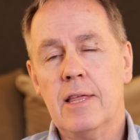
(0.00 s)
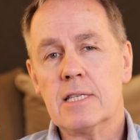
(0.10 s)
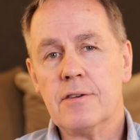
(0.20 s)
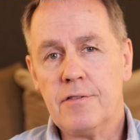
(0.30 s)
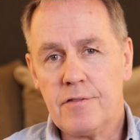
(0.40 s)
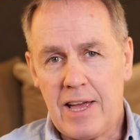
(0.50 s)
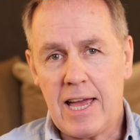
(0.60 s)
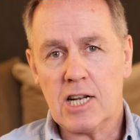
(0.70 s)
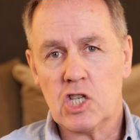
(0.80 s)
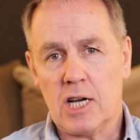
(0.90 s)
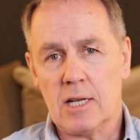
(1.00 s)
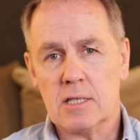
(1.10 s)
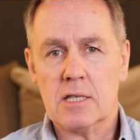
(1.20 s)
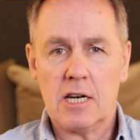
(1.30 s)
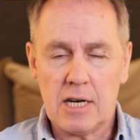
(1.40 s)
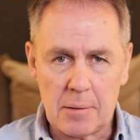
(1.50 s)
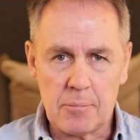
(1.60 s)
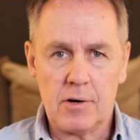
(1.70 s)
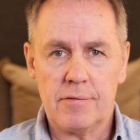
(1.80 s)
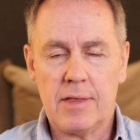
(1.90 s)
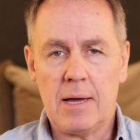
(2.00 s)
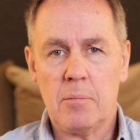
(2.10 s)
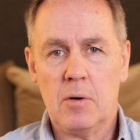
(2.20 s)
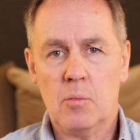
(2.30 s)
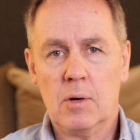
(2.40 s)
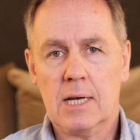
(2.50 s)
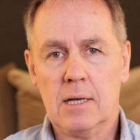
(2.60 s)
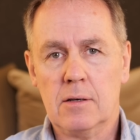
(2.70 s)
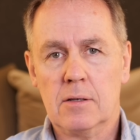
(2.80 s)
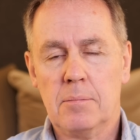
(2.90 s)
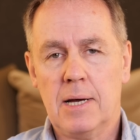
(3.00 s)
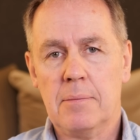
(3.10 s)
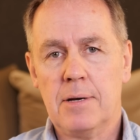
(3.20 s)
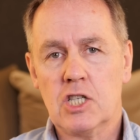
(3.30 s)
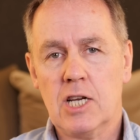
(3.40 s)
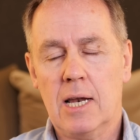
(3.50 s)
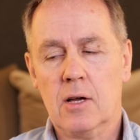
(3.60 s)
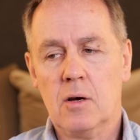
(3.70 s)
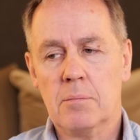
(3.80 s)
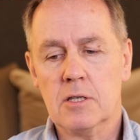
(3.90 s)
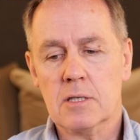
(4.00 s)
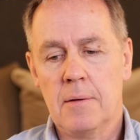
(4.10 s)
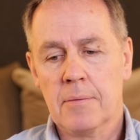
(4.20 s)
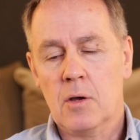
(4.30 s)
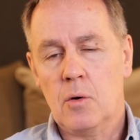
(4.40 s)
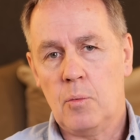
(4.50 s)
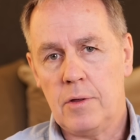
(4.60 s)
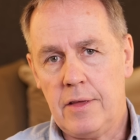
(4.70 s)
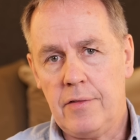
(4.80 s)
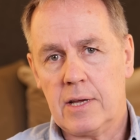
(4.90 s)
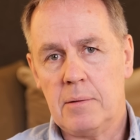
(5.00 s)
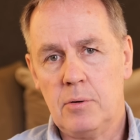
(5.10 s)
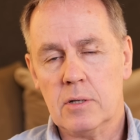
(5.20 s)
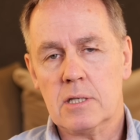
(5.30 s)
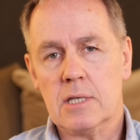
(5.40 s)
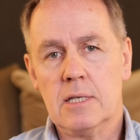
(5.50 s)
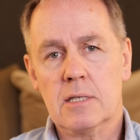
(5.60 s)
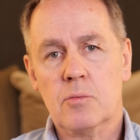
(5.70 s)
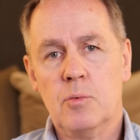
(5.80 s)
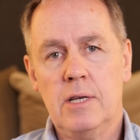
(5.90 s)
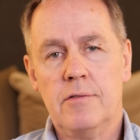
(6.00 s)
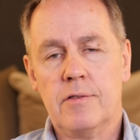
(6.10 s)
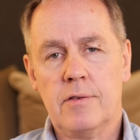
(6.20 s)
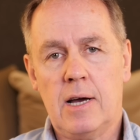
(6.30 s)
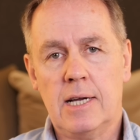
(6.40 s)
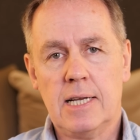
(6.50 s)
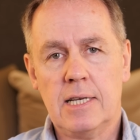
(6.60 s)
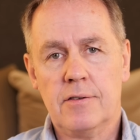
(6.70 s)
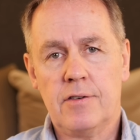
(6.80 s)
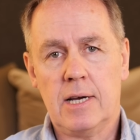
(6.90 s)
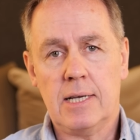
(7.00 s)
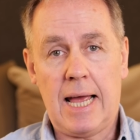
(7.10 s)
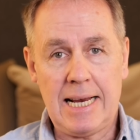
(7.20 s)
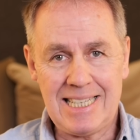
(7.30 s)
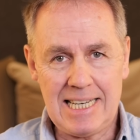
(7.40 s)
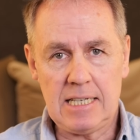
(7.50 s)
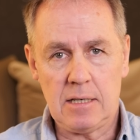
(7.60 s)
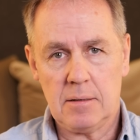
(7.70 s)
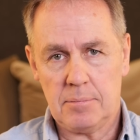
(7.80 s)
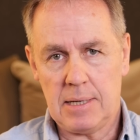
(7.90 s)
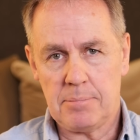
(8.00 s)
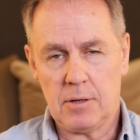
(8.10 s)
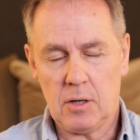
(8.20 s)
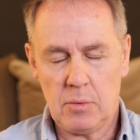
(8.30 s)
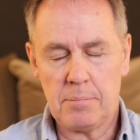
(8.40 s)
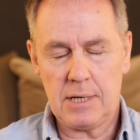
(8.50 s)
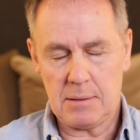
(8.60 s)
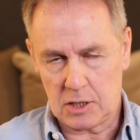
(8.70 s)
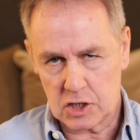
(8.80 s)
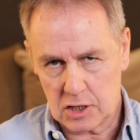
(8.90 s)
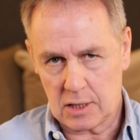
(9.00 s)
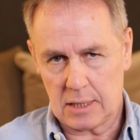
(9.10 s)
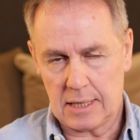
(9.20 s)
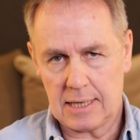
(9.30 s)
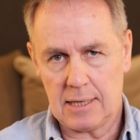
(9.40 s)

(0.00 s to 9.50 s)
There's a fair chance that a number of them were killed by Apache helicopters. Within the kibbutzes, we've identified 18 people who were pretty much certainly